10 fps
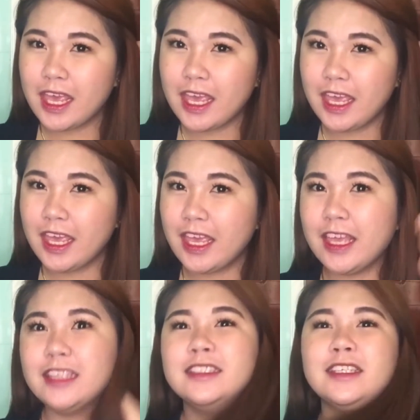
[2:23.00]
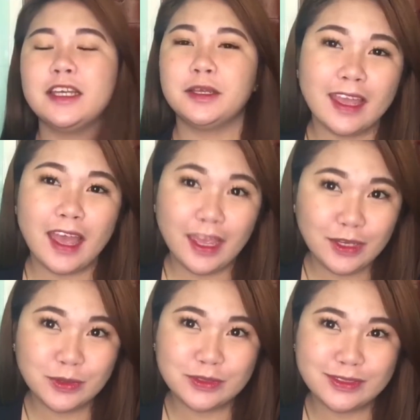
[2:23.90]
And
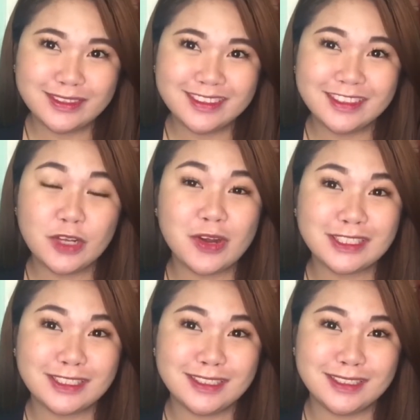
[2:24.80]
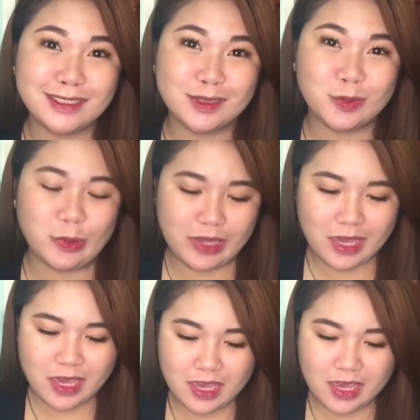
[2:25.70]
ayun, the rest is history.